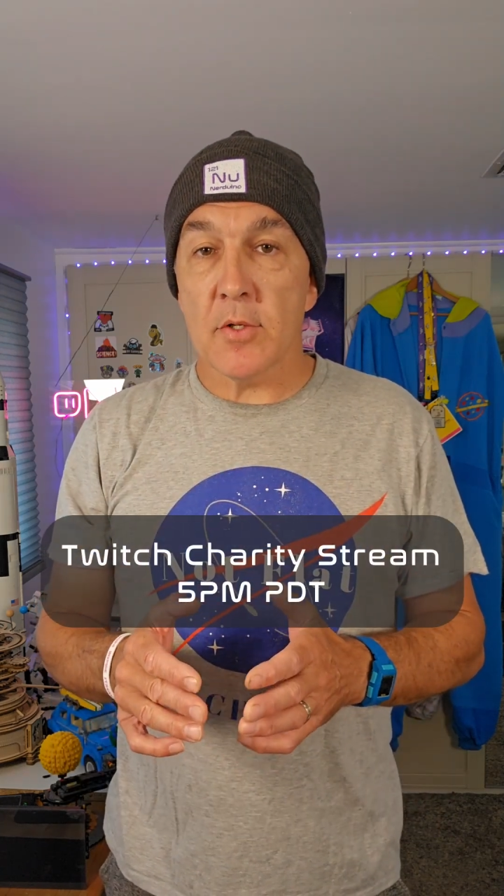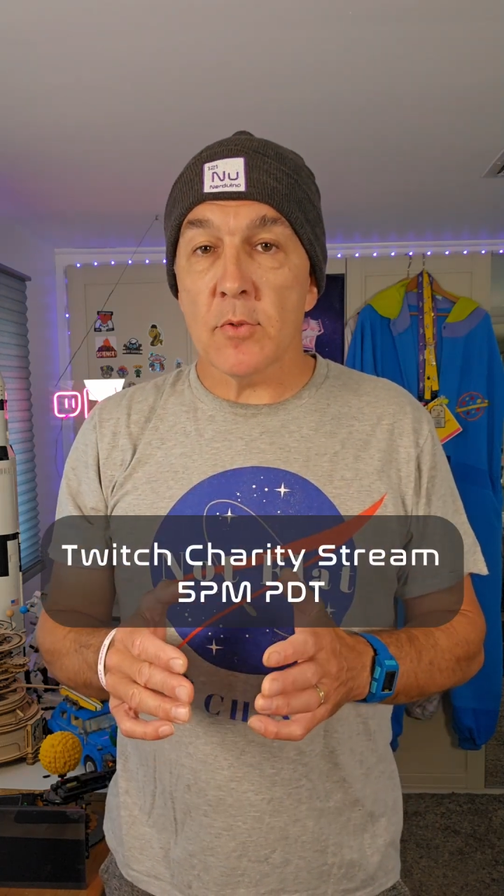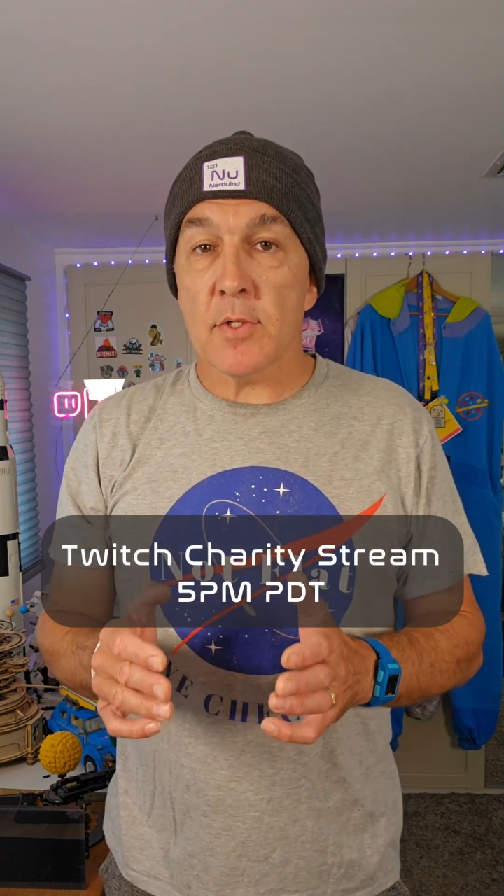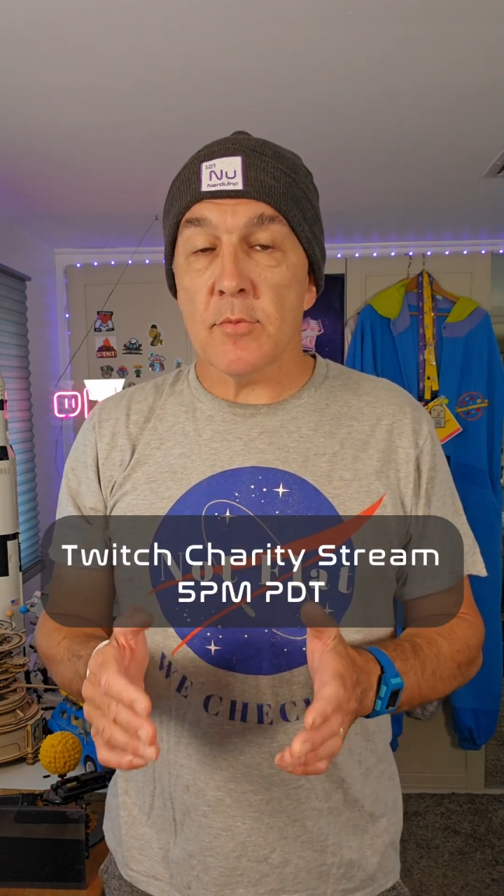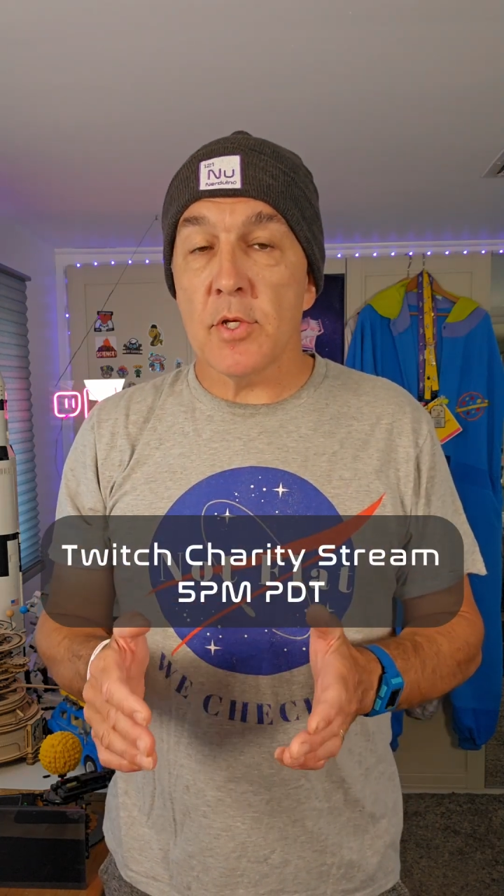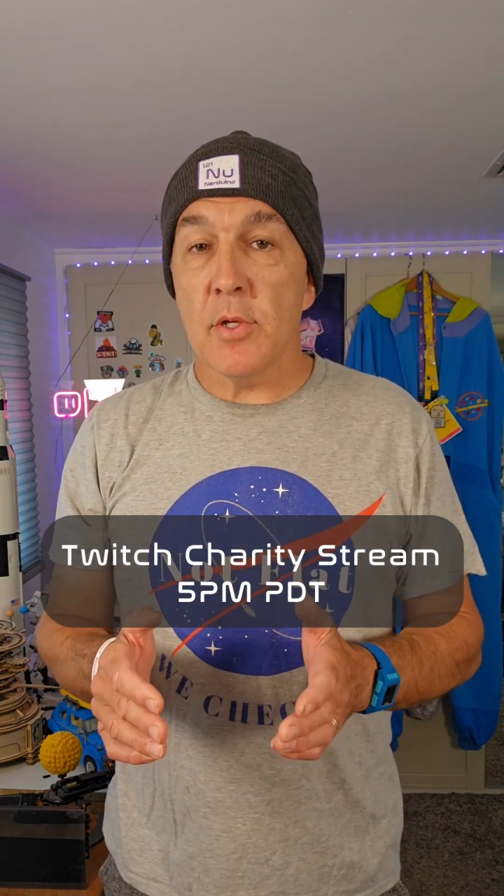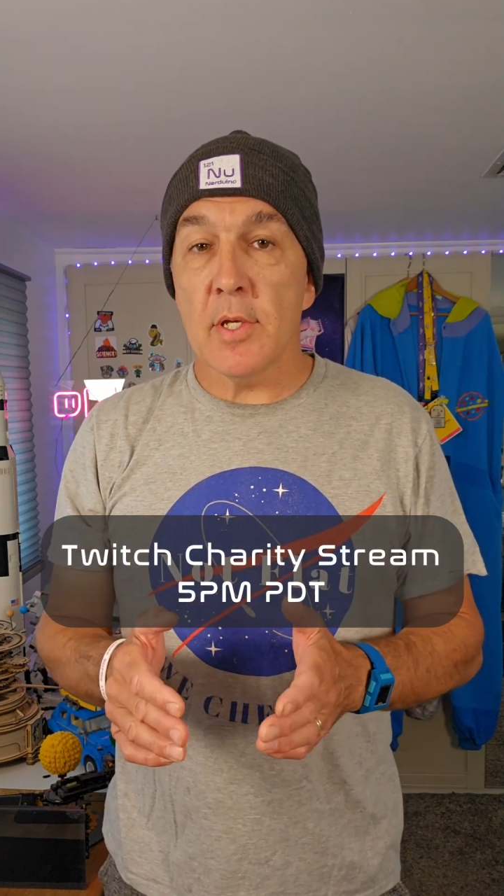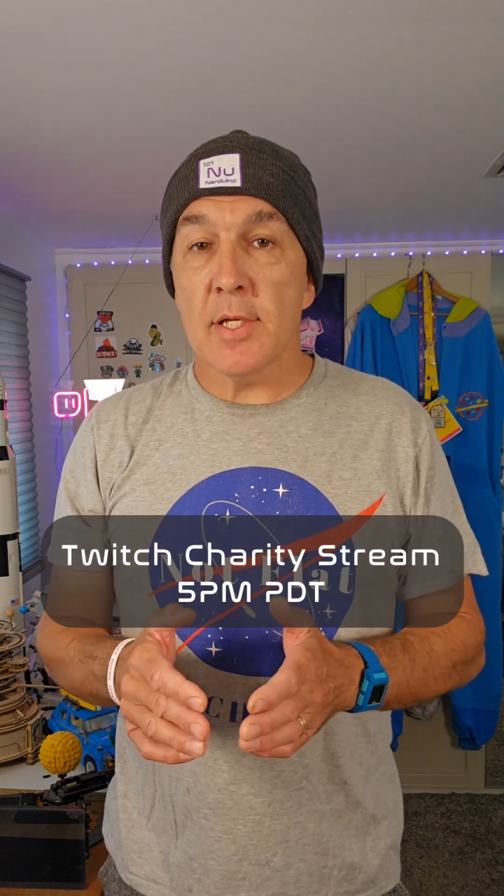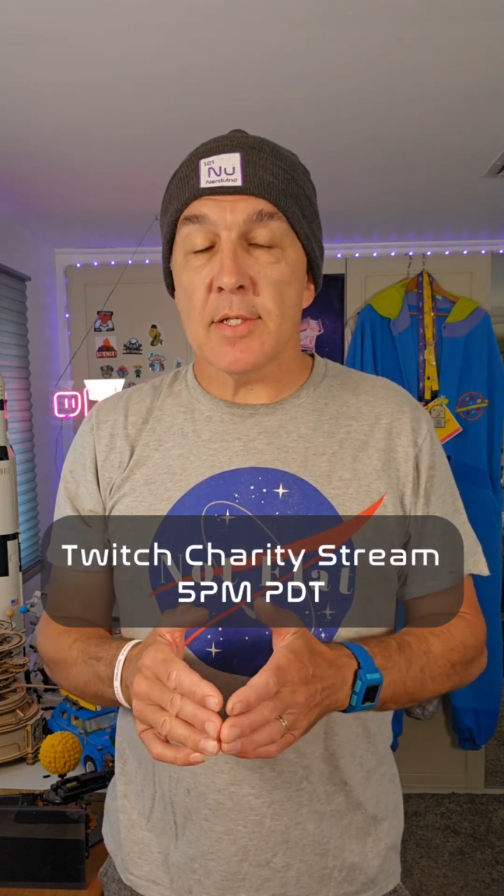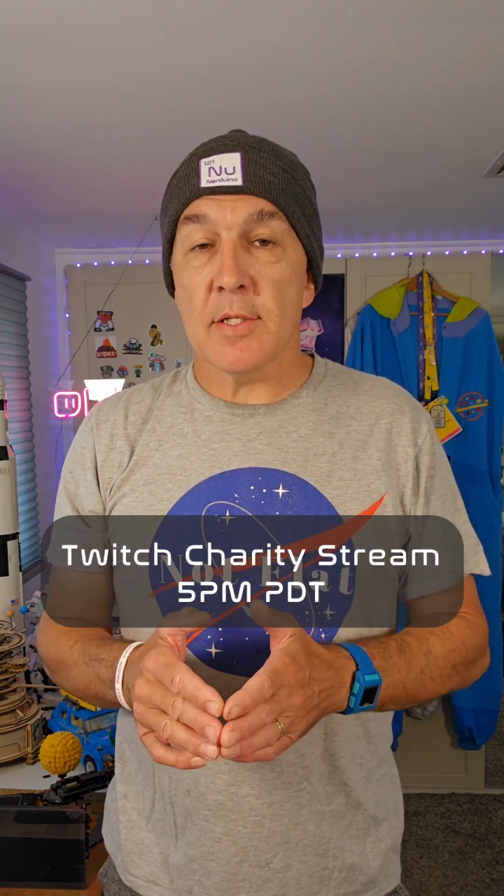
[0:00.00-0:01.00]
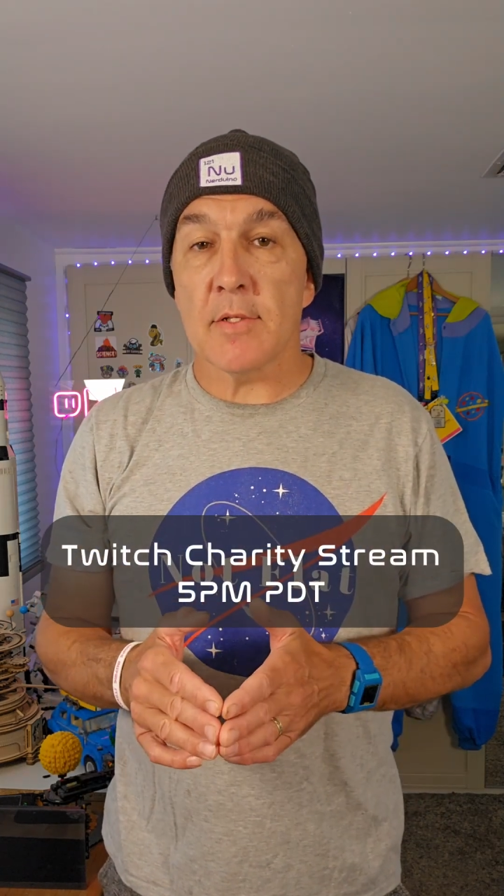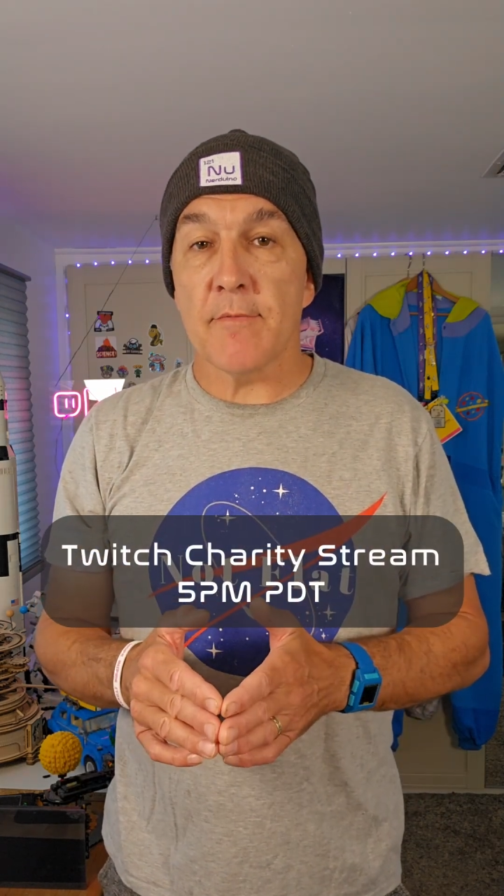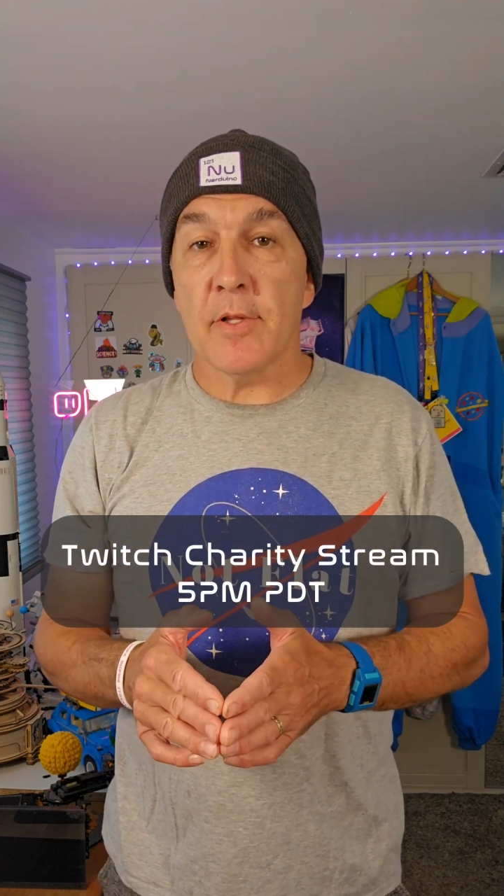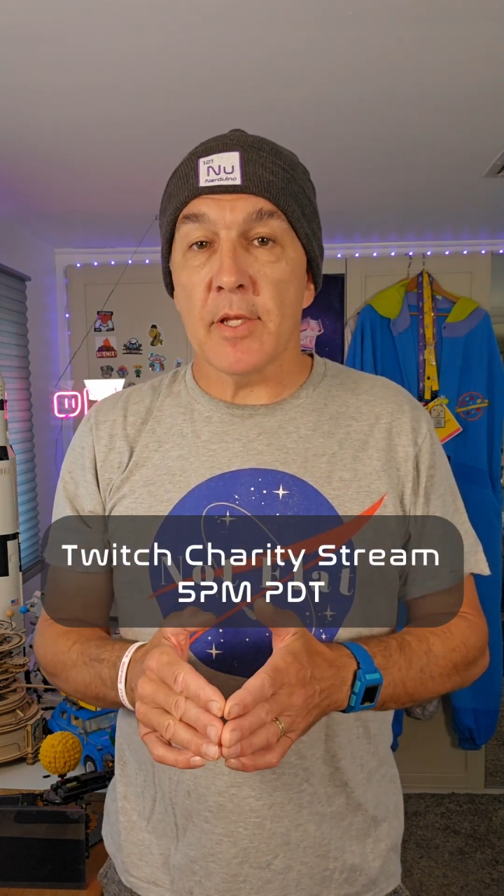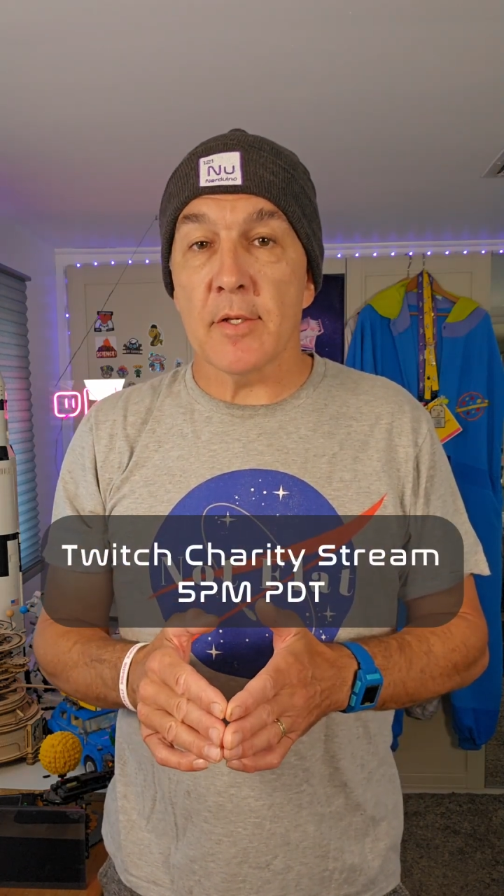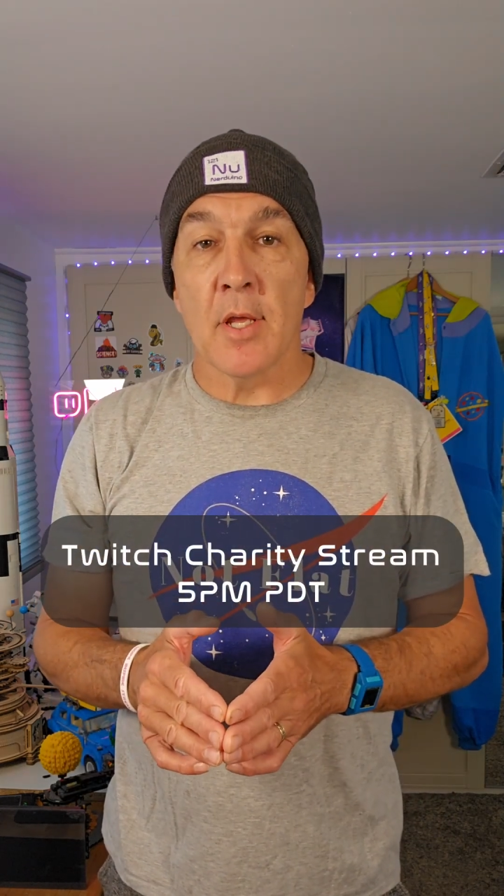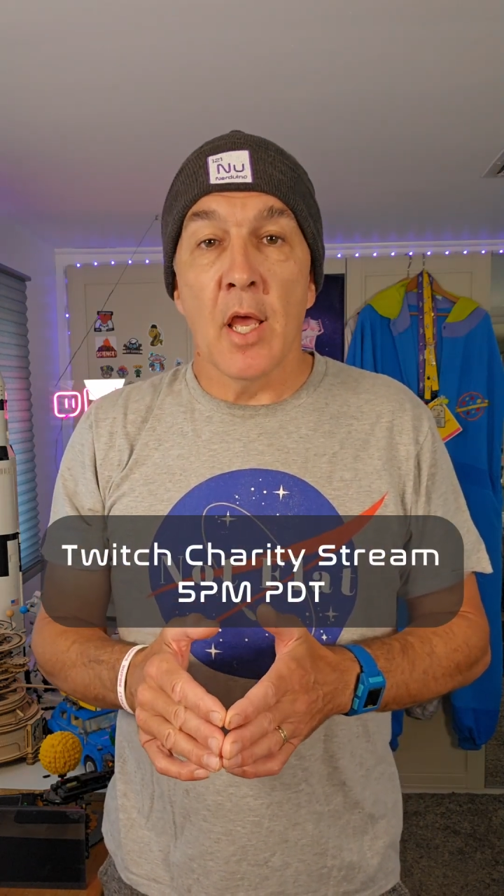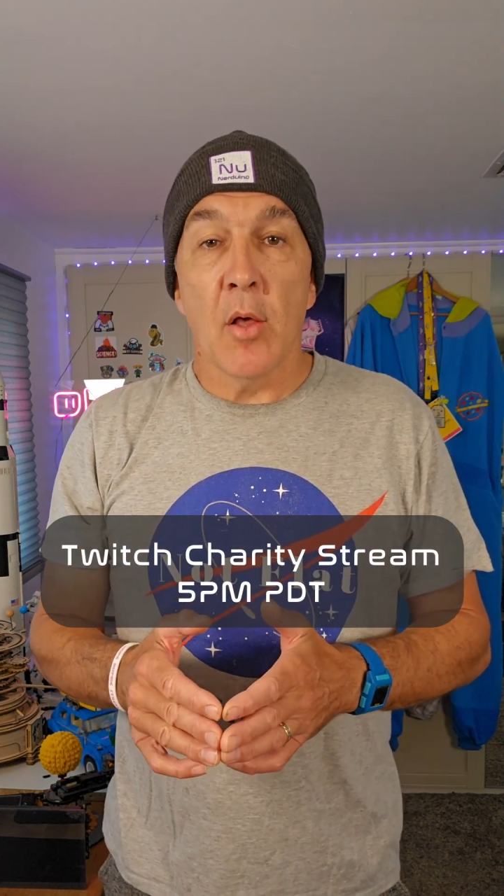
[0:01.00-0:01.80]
and also two years as an affiliate.